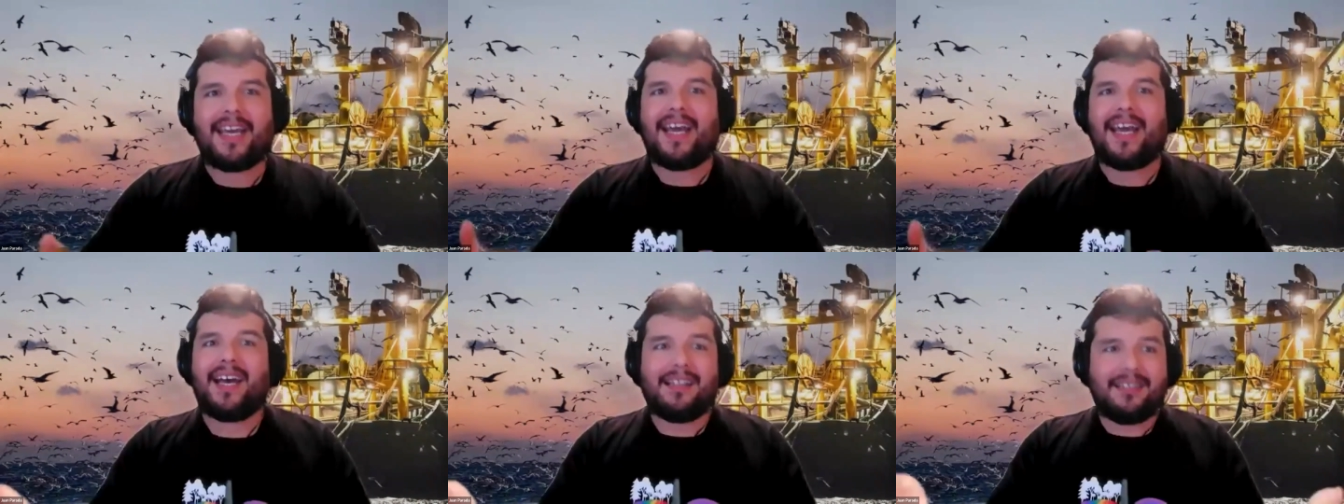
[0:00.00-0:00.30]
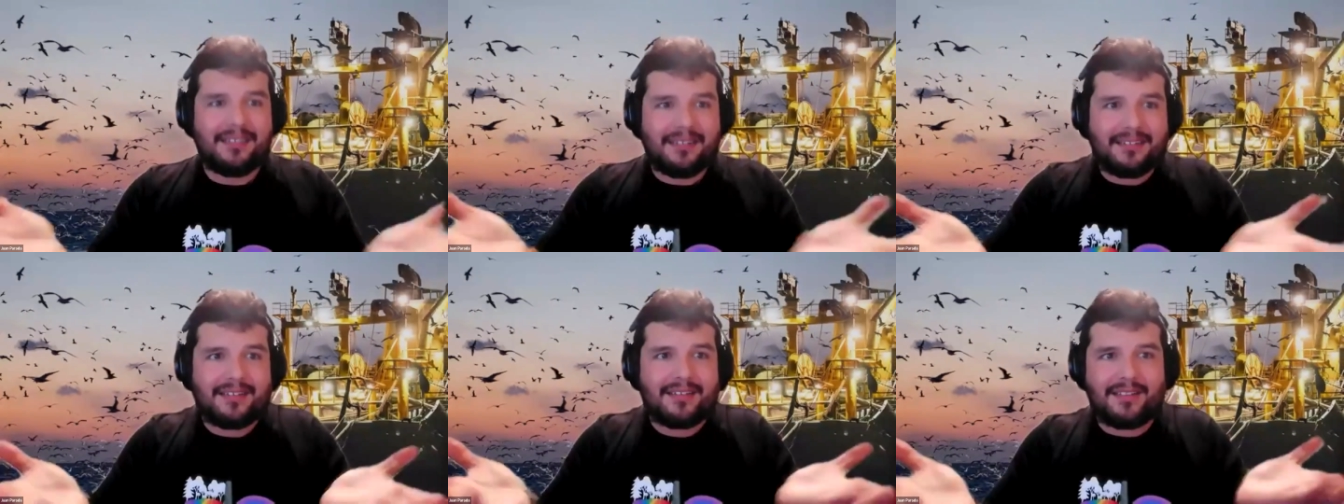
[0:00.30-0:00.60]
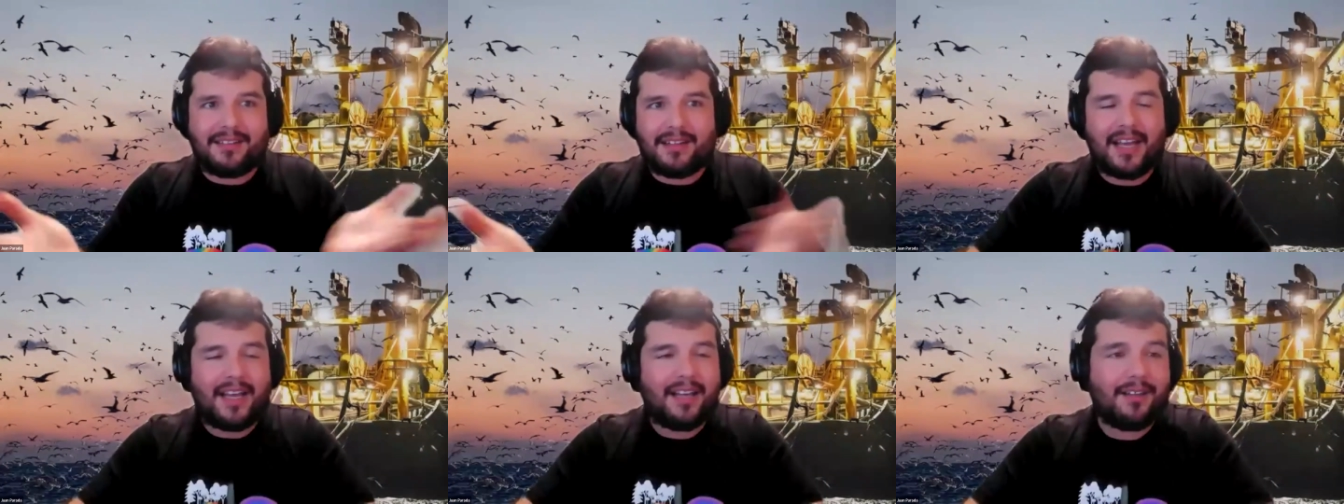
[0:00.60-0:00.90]

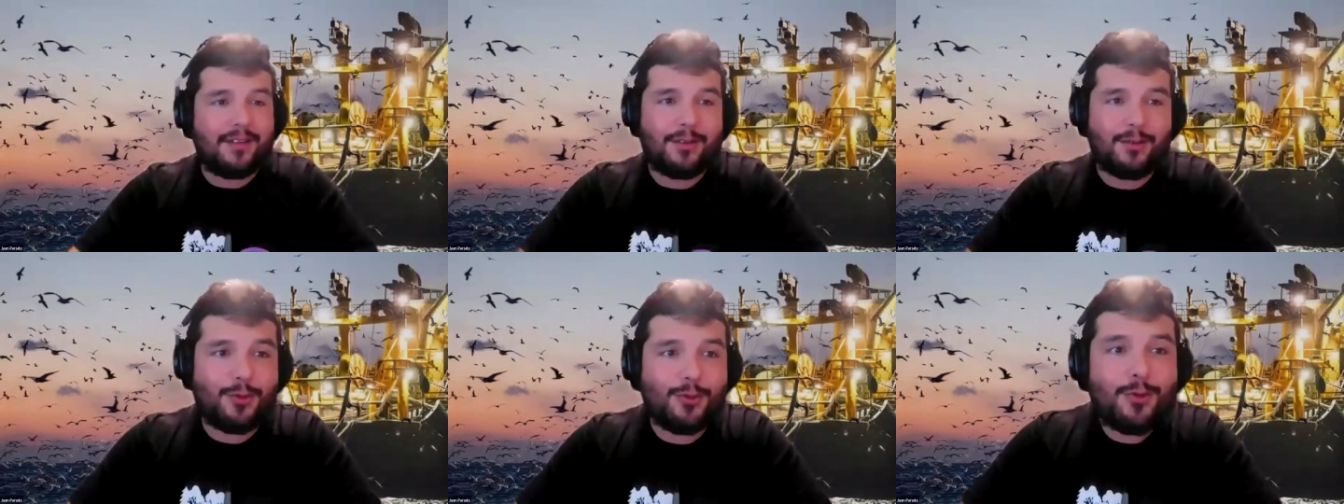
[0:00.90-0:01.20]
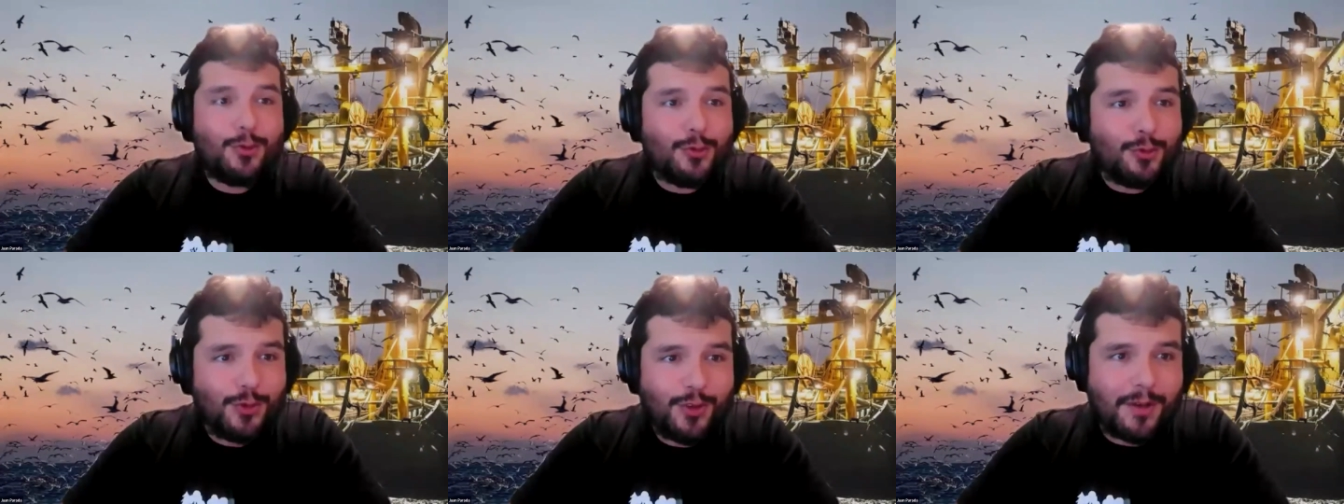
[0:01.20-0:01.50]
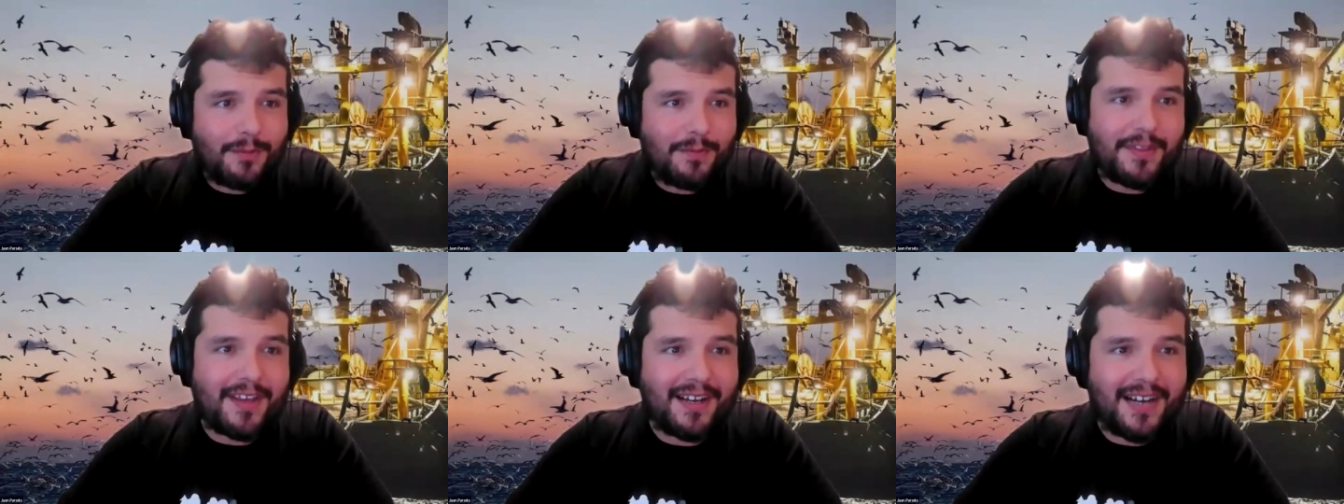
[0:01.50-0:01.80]
and do
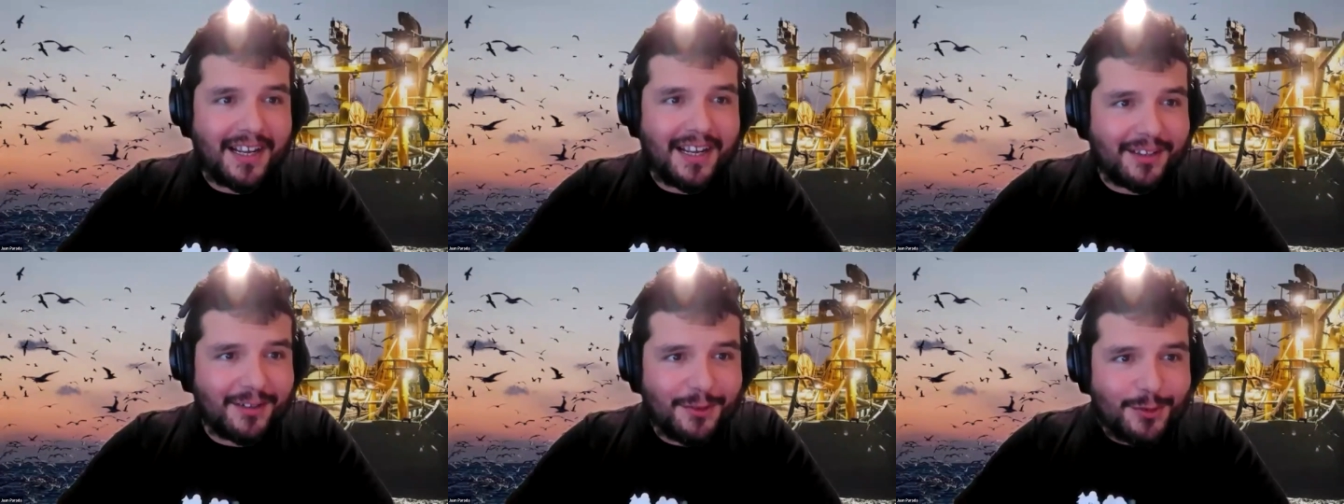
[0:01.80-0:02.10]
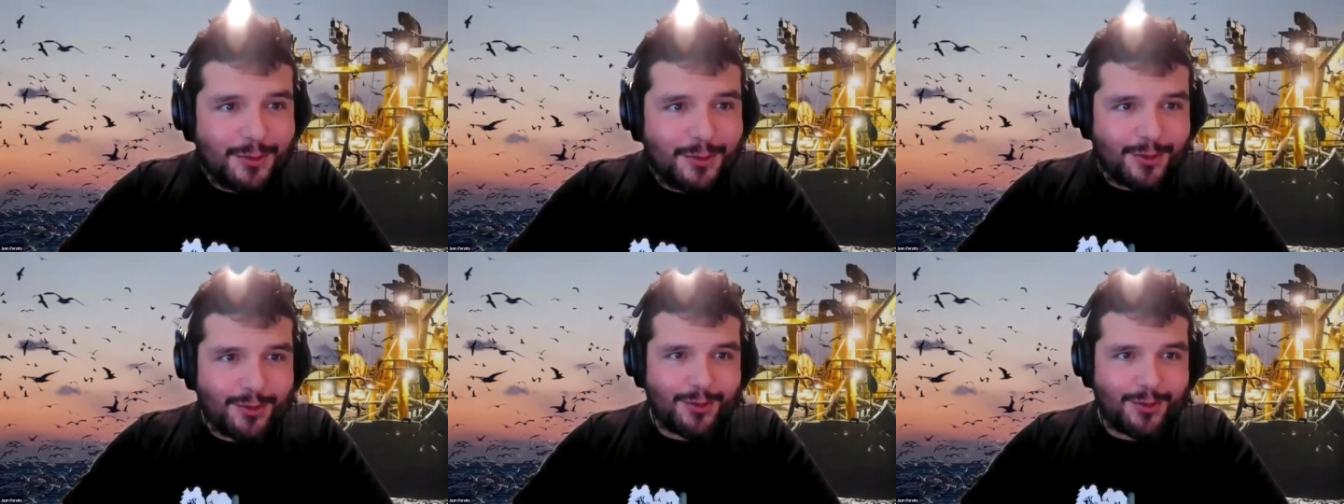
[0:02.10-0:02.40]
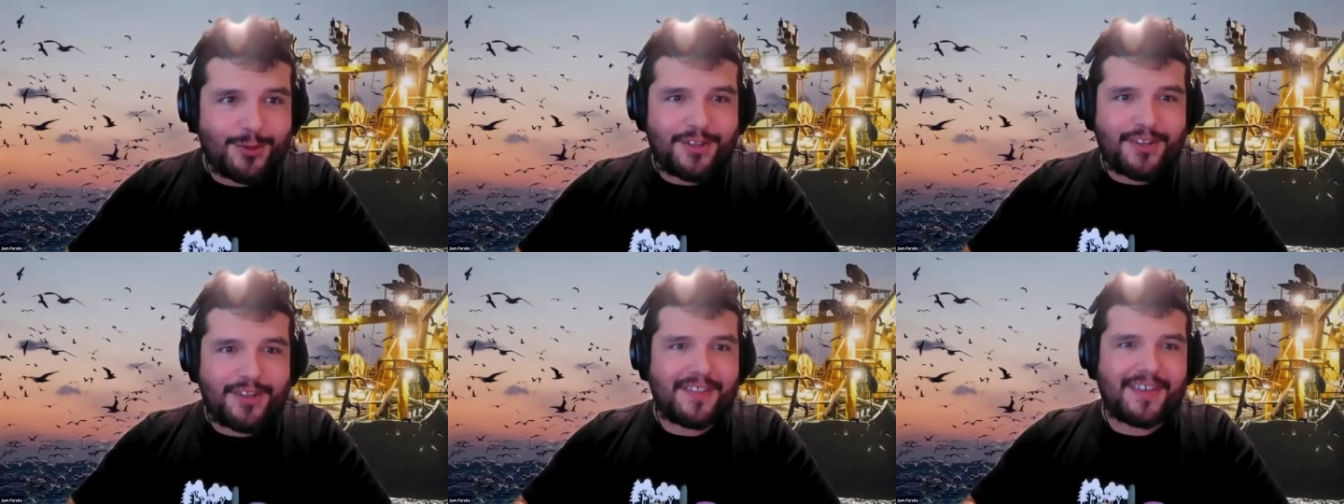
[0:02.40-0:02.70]
something like do
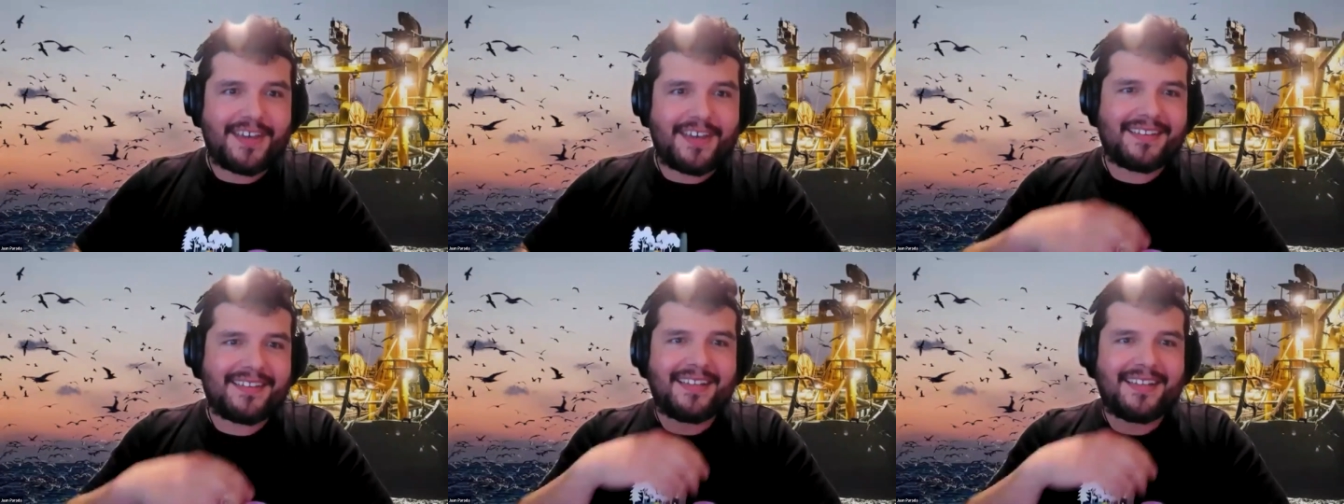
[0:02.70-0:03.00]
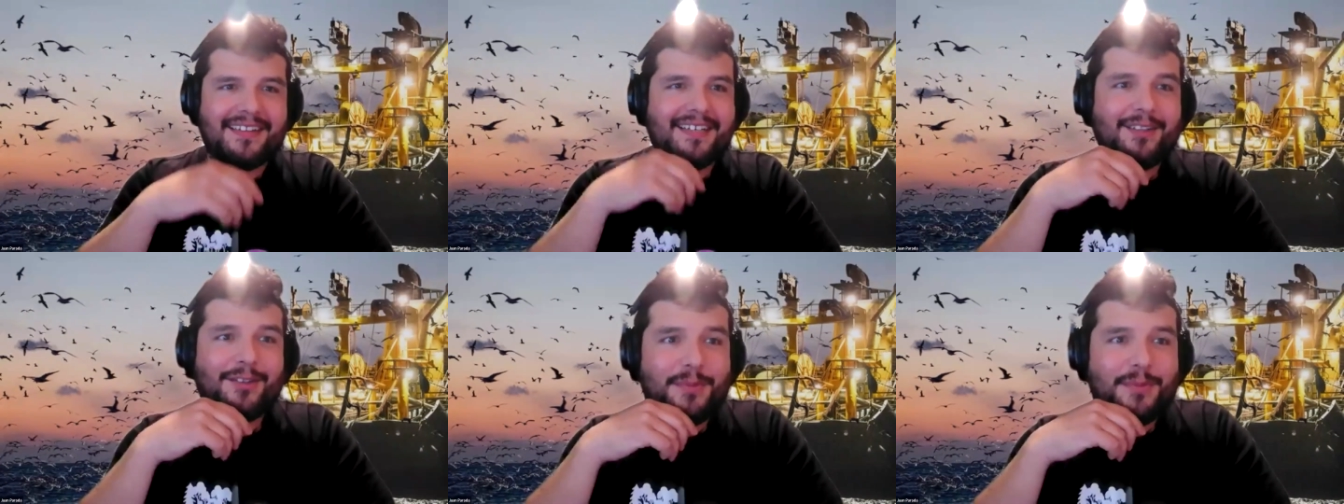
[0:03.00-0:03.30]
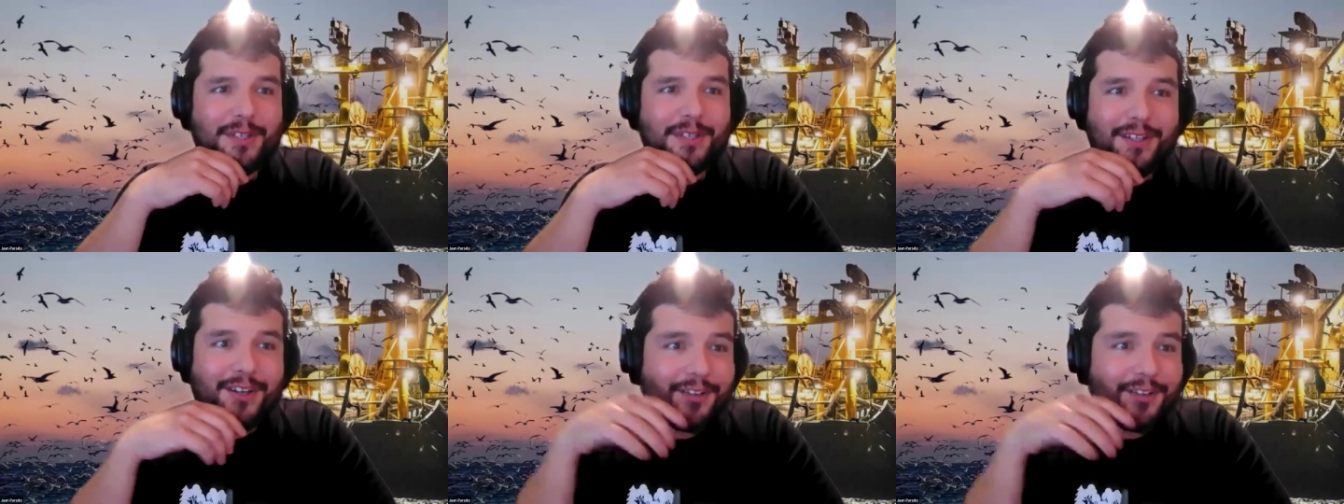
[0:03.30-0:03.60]
the things that need to
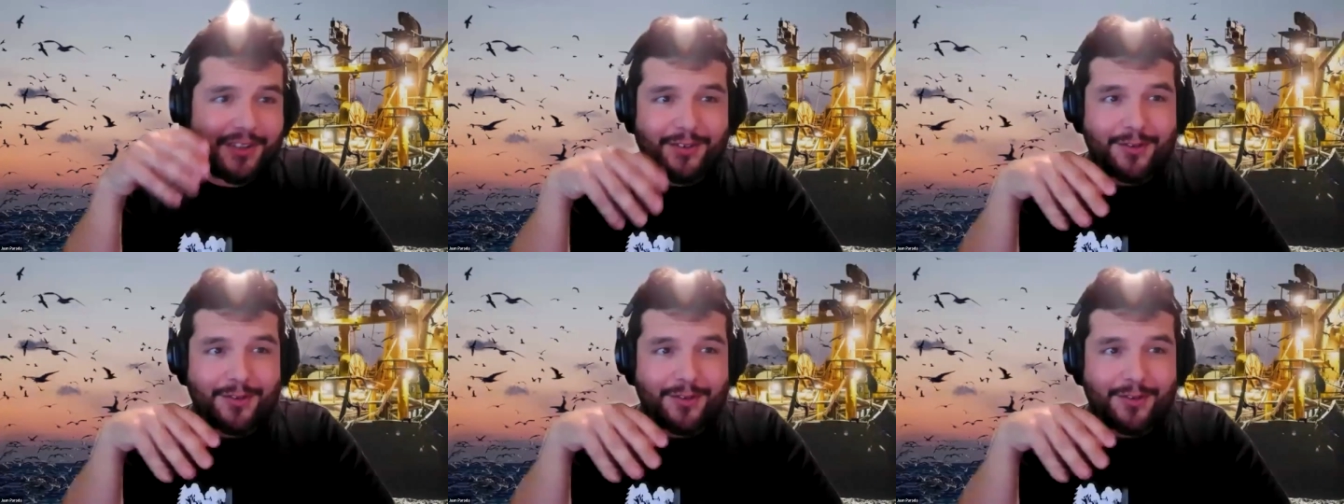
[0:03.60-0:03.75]
be done.